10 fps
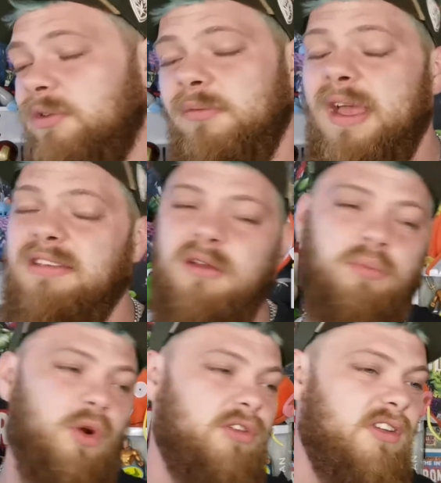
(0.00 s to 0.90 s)
It was
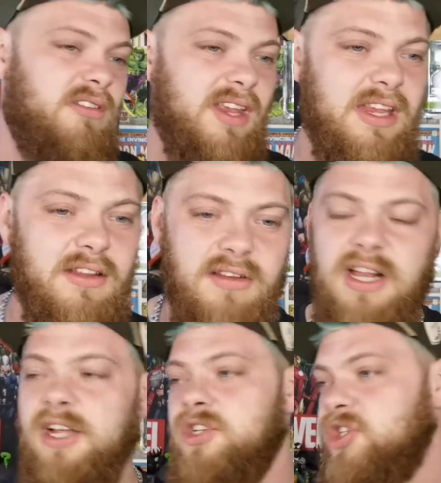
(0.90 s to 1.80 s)
amazing. It brought us the
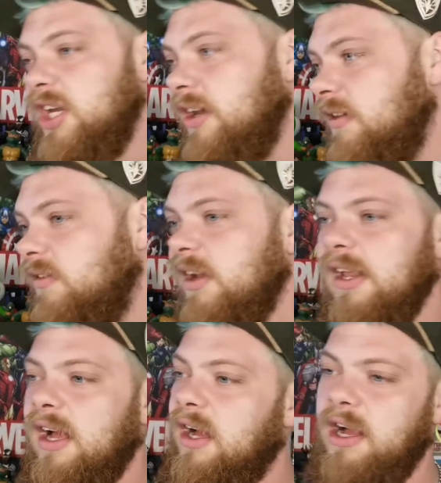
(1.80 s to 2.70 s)
tears, cheers,
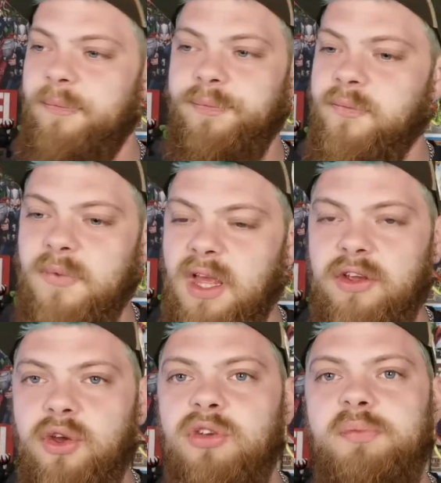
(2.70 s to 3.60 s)

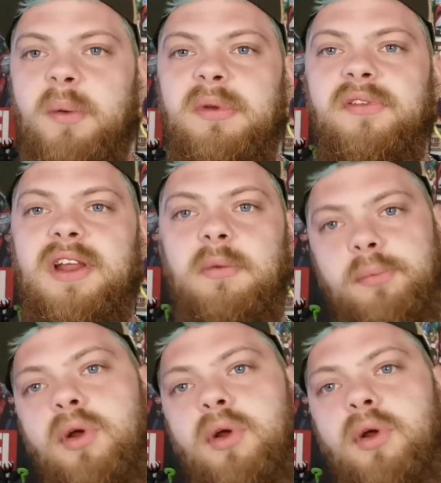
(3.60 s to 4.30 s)
goosebumpy feeling.